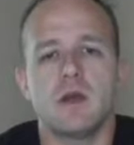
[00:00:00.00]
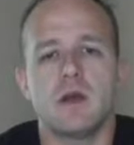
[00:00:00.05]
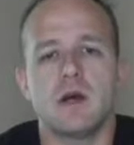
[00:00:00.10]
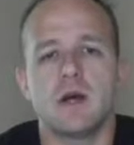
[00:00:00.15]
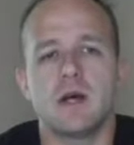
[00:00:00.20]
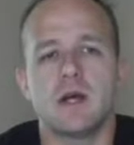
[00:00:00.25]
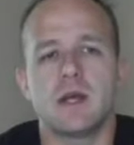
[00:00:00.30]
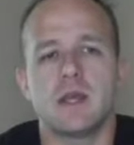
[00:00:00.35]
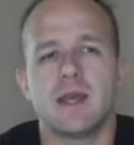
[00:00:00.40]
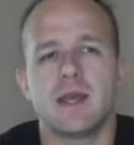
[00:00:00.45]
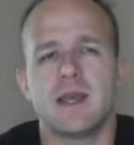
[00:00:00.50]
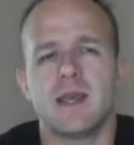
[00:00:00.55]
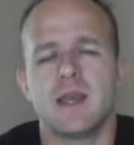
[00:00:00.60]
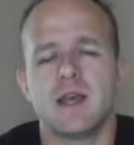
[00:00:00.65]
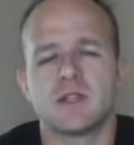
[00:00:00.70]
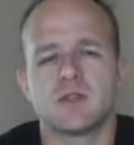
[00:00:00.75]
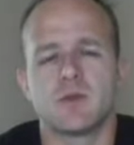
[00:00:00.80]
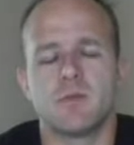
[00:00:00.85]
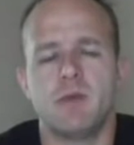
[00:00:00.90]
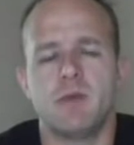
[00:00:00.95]
he also
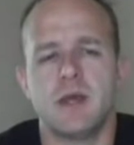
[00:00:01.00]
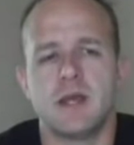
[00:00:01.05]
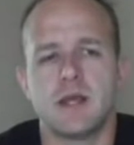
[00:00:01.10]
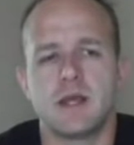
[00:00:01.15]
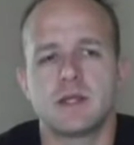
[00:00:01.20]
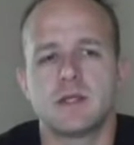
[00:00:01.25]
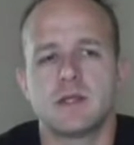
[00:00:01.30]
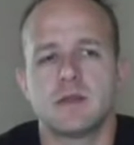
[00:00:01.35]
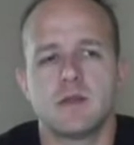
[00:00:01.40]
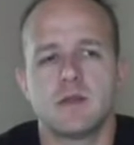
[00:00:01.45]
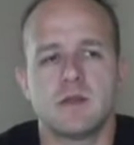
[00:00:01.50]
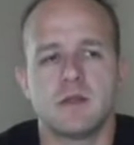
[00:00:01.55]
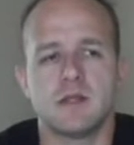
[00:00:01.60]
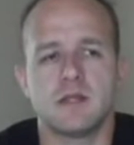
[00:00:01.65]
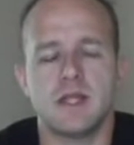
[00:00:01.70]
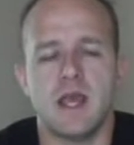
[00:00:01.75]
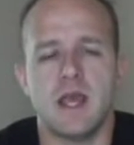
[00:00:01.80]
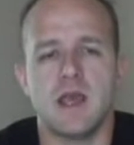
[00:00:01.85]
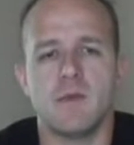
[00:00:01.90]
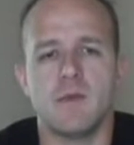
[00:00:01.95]
picked the
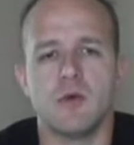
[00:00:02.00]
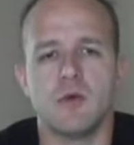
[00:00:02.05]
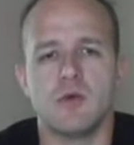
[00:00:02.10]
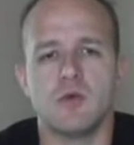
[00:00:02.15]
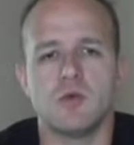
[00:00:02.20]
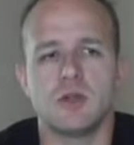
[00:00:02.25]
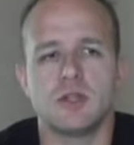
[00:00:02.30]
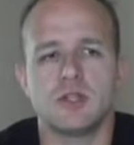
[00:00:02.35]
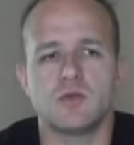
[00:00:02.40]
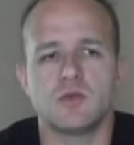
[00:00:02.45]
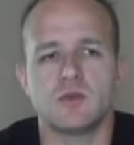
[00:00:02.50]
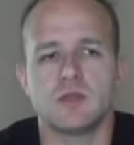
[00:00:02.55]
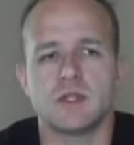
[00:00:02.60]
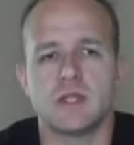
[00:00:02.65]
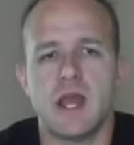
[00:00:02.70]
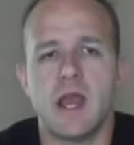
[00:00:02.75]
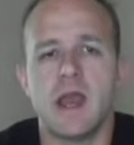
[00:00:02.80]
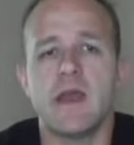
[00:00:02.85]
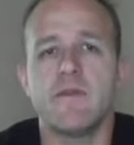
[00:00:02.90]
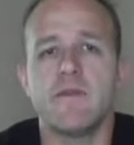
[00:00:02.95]
table, which was heavy
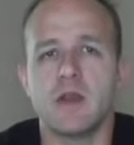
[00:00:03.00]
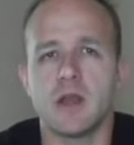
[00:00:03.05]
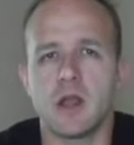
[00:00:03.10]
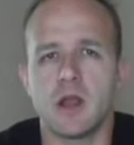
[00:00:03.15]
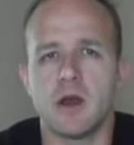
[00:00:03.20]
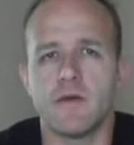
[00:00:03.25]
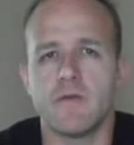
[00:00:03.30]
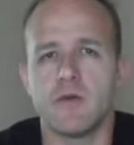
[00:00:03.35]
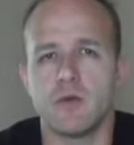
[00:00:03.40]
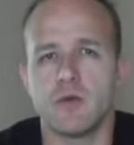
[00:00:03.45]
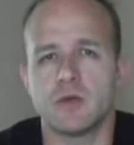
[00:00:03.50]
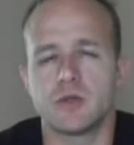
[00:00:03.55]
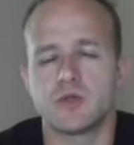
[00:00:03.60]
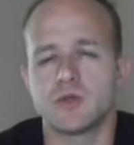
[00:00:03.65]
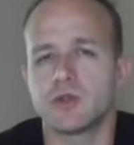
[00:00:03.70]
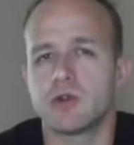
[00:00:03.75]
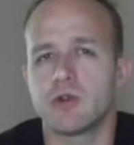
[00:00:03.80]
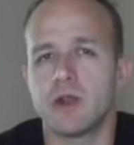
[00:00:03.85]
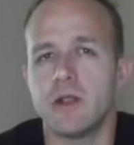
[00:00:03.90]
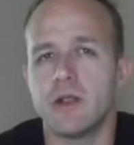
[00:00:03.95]
cover, which was great
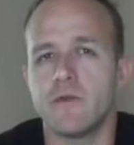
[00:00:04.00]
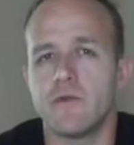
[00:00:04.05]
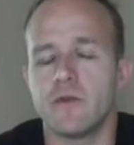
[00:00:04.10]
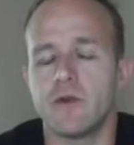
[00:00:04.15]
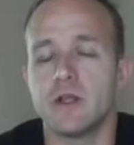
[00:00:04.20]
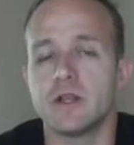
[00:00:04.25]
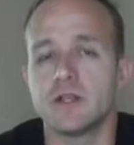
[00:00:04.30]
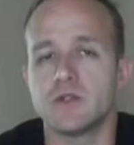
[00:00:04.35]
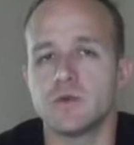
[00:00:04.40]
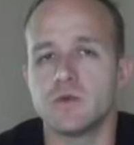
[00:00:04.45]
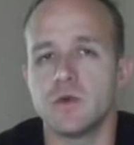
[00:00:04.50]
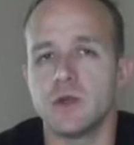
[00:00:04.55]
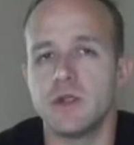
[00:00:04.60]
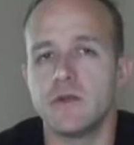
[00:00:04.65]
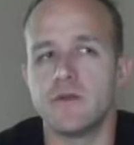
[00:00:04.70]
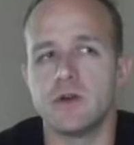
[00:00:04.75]
for his Reavers,